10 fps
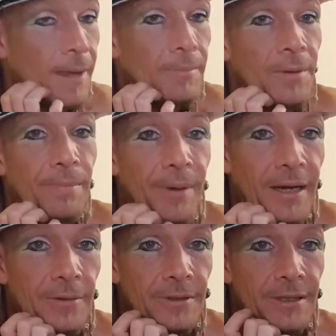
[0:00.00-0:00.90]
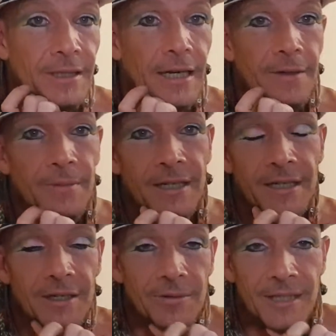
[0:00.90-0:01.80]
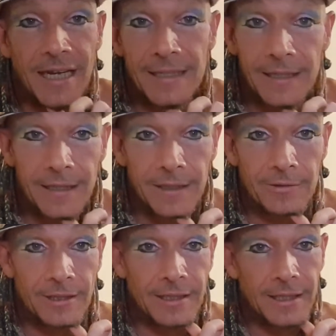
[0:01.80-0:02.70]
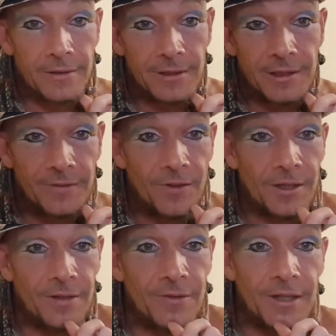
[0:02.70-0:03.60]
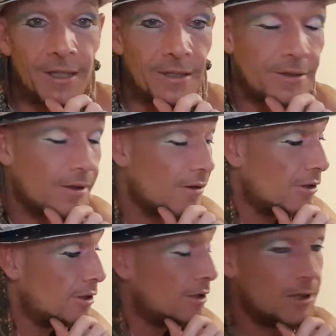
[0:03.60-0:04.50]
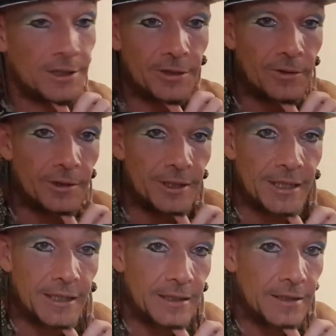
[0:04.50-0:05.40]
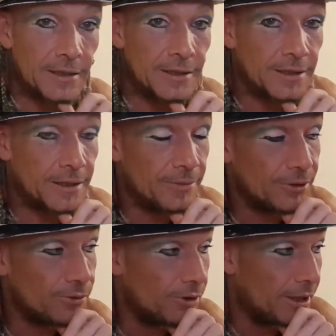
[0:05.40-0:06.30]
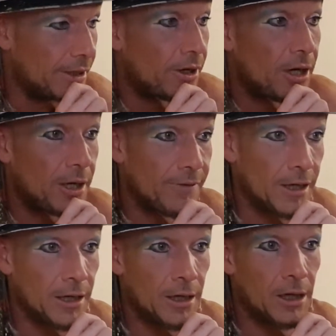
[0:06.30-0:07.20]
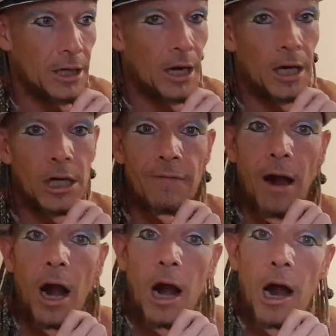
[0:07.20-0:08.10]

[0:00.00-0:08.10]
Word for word: my back was killing me and I was hating it or anything. I was just like fucking, I was gone and did it. And it was alright and I love it. I, I love it.